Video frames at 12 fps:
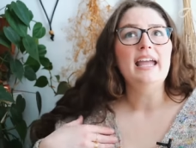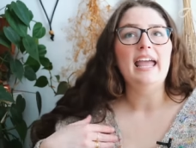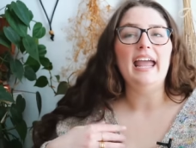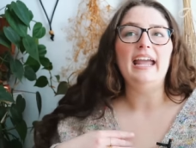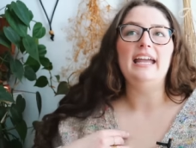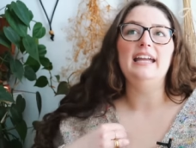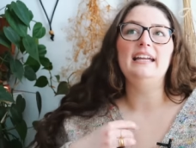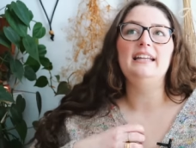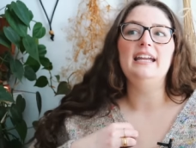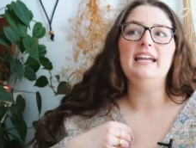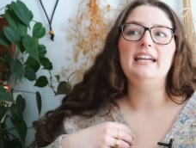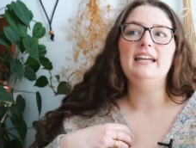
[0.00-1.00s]
and
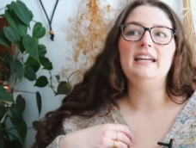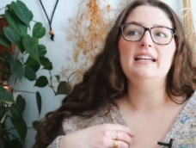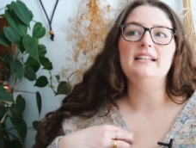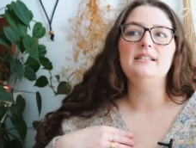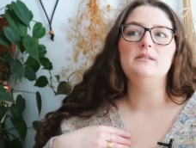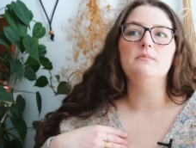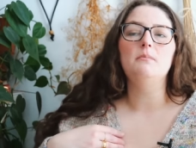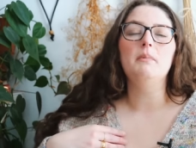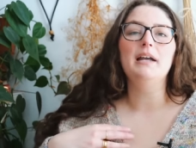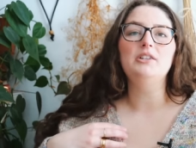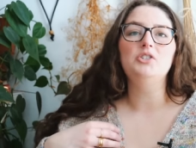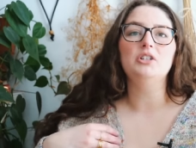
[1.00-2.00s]
it is
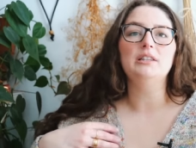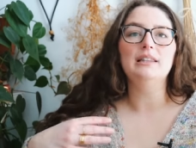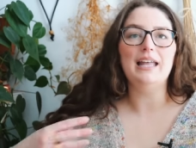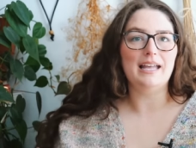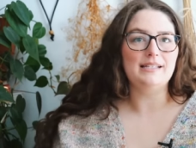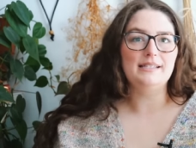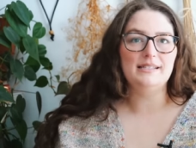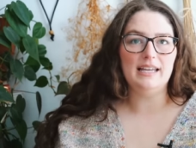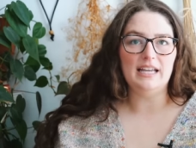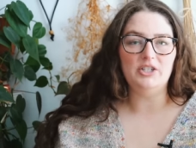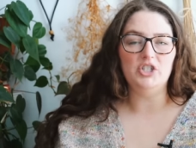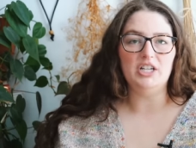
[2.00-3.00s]
much less
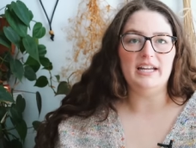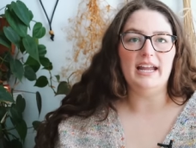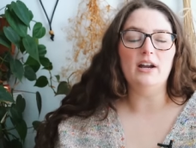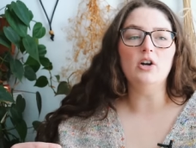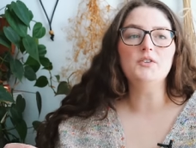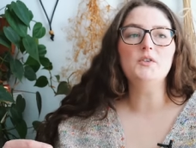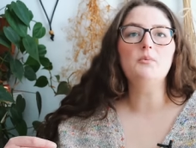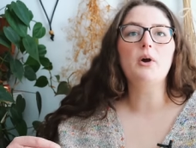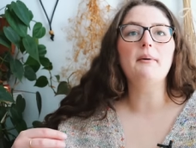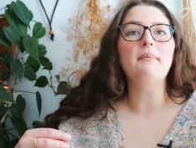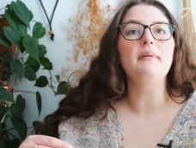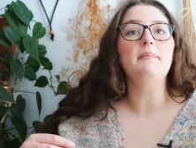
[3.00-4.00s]
itchy. And also
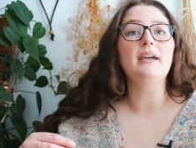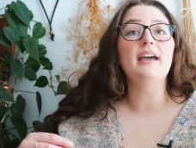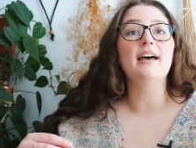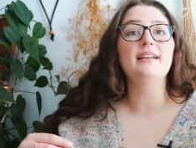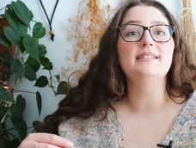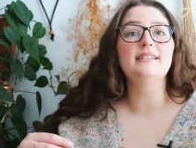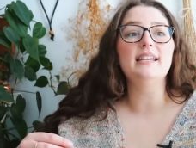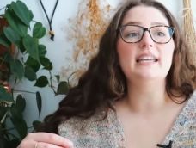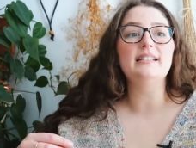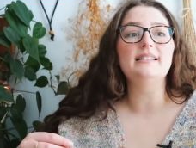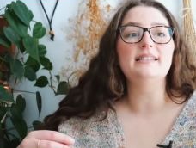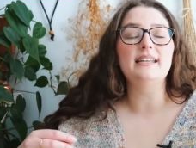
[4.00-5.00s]
probably because
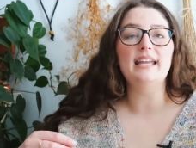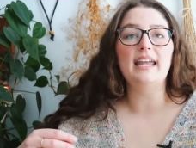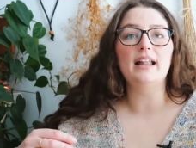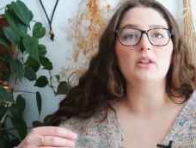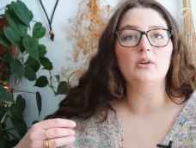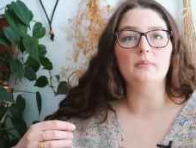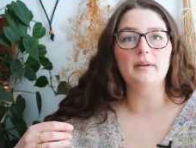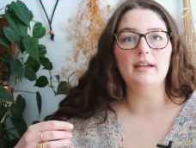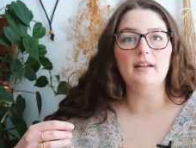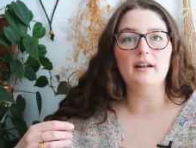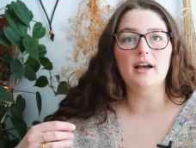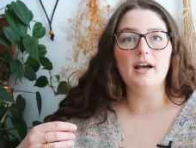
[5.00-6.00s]
it's knit a little
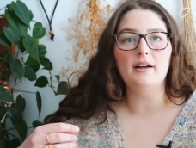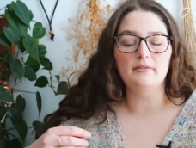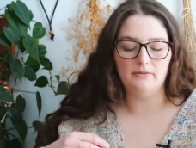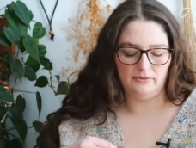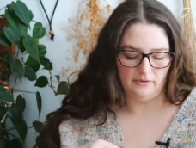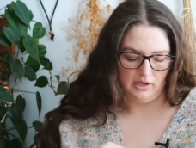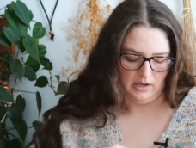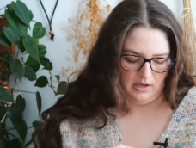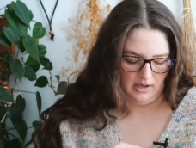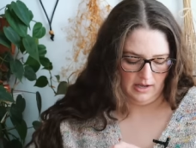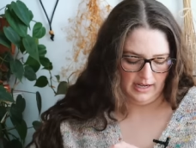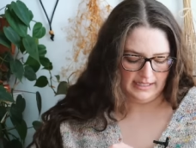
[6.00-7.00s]
bit of
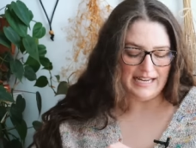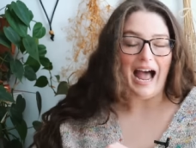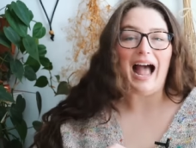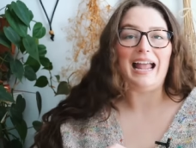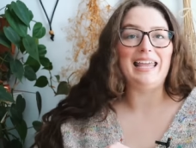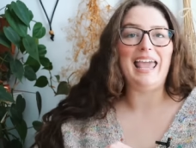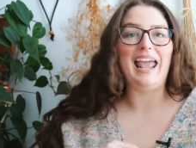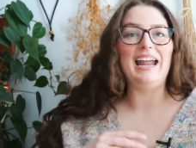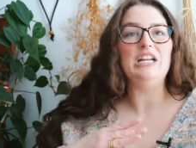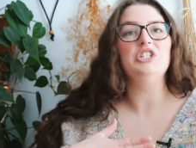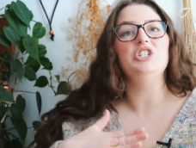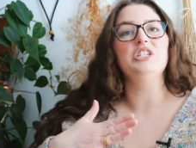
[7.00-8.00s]
a tight
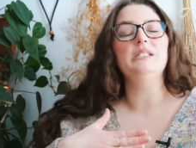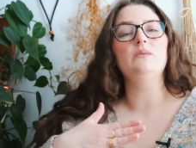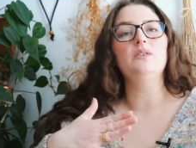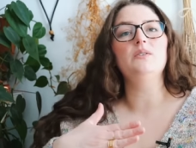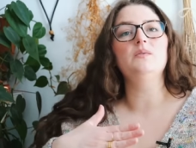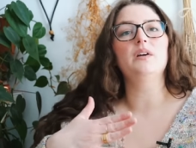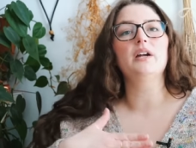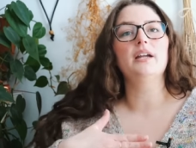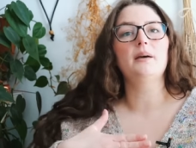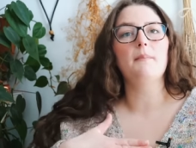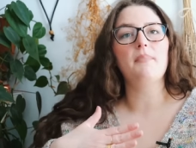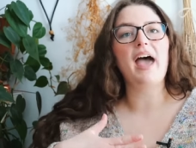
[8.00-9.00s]
gauge, it just feels very
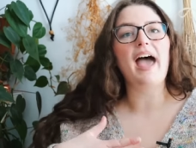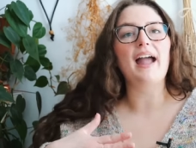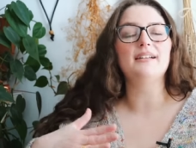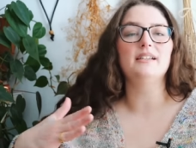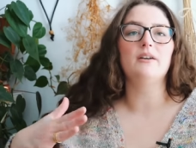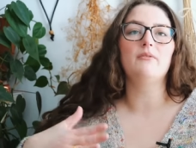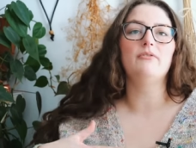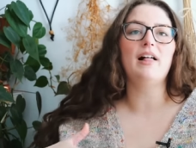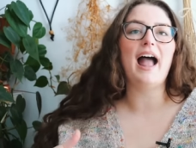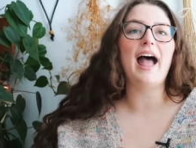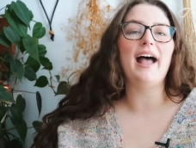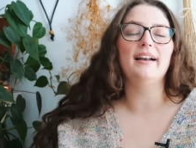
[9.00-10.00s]
compact and
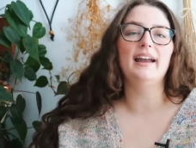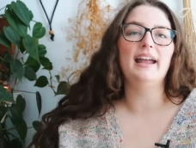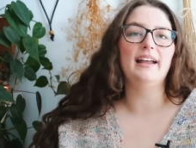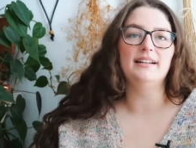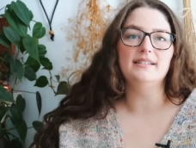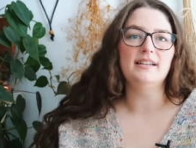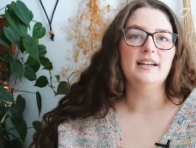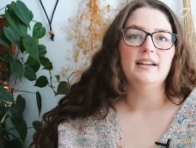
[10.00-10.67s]
flat, and